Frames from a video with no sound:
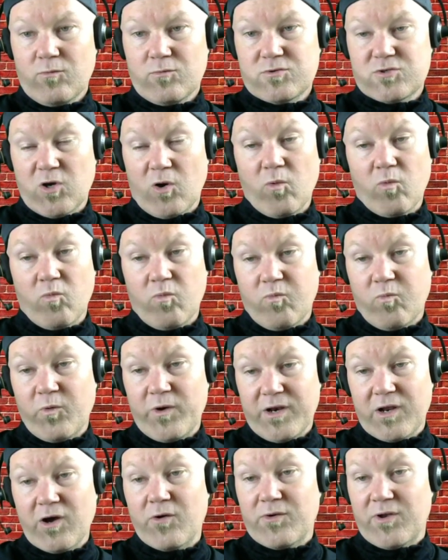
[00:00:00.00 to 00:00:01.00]
So
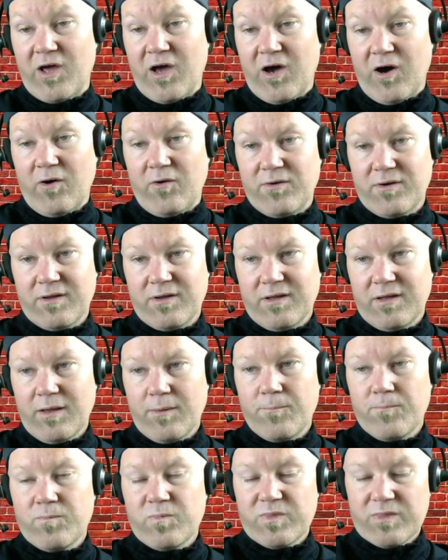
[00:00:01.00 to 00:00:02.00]
we don't know.
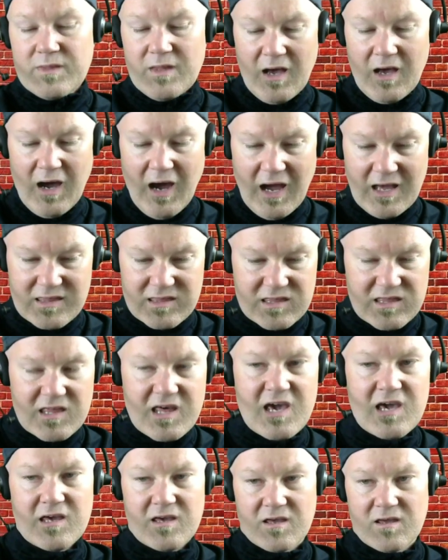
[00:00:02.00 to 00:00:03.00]
I
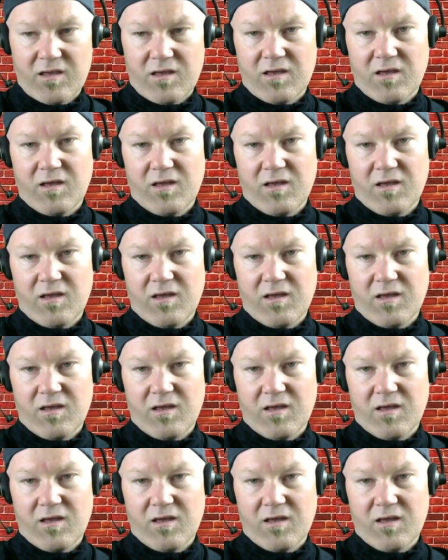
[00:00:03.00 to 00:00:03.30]
think